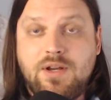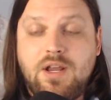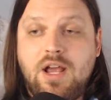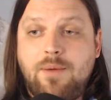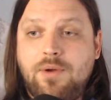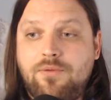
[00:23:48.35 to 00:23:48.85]

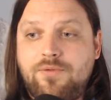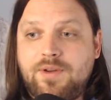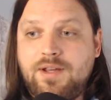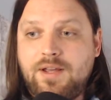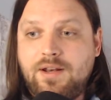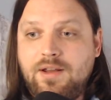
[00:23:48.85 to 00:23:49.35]
I mean, don't
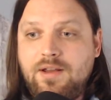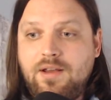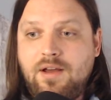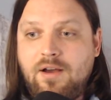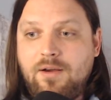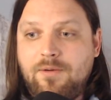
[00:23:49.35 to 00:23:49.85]
forget,
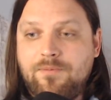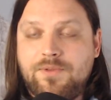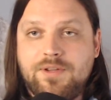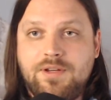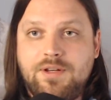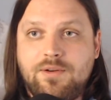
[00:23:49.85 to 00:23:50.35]

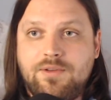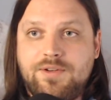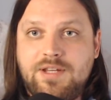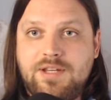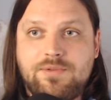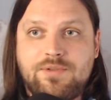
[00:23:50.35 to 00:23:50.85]
the
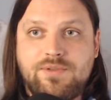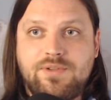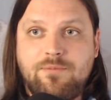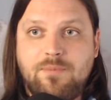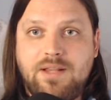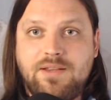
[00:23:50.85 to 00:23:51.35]
Teamsters
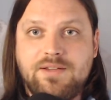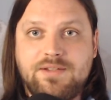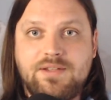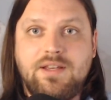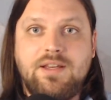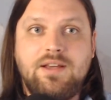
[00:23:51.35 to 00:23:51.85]
have made
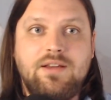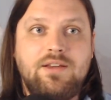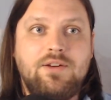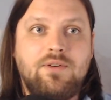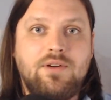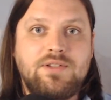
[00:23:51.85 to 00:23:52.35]
this a
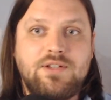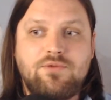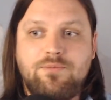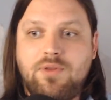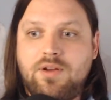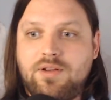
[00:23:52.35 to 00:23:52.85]

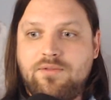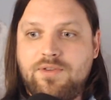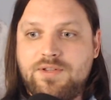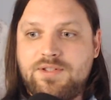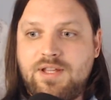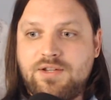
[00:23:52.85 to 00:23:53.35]
central plug of
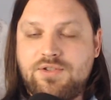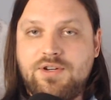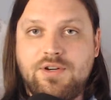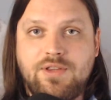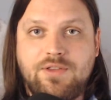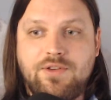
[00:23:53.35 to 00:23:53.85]
this next
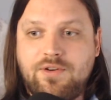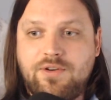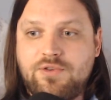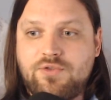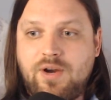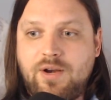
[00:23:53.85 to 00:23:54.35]
year, that they're going
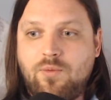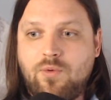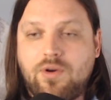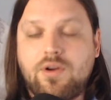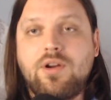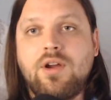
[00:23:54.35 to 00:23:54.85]
to try to
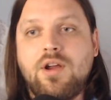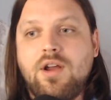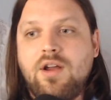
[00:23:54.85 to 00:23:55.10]
work